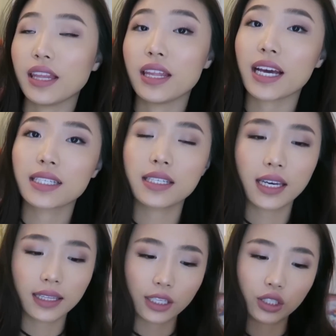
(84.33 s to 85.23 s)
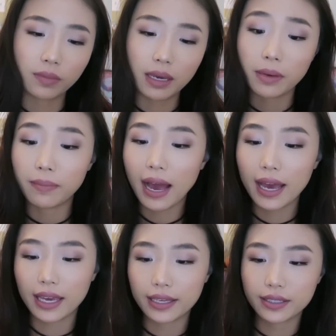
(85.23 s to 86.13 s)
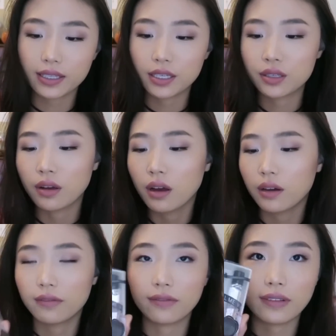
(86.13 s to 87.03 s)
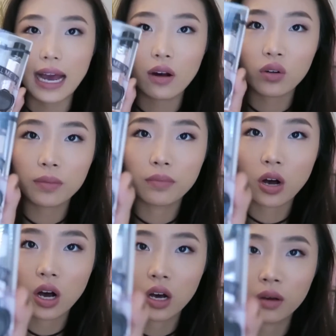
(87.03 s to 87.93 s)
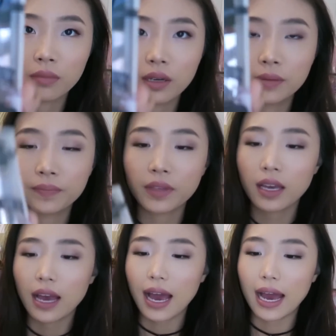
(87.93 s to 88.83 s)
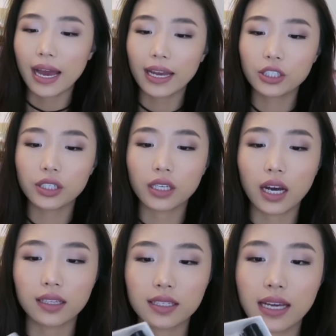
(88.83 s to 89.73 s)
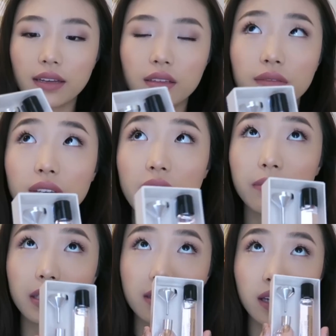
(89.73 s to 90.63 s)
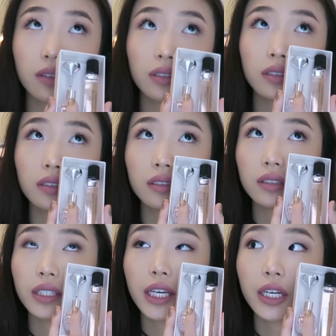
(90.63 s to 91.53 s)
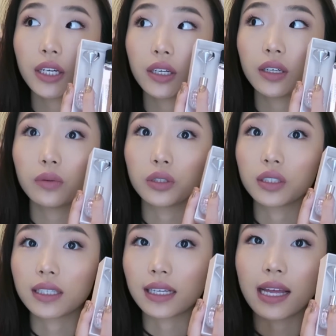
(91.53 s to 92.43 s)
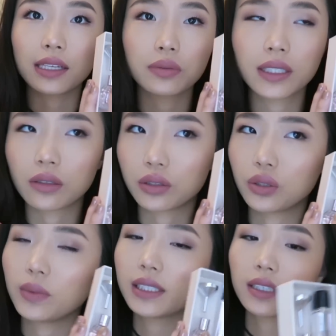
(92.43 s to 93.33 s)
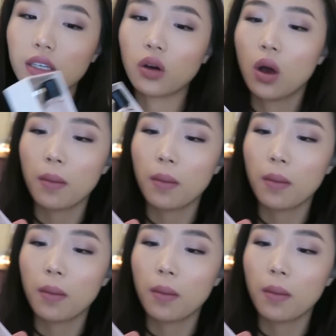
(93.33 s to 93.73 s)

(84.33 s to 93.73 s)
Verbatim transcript: The next thing that she made me buy is this Flowerbomb. I actually got this at the VIB sale this year, which is like last week or two weeks ago.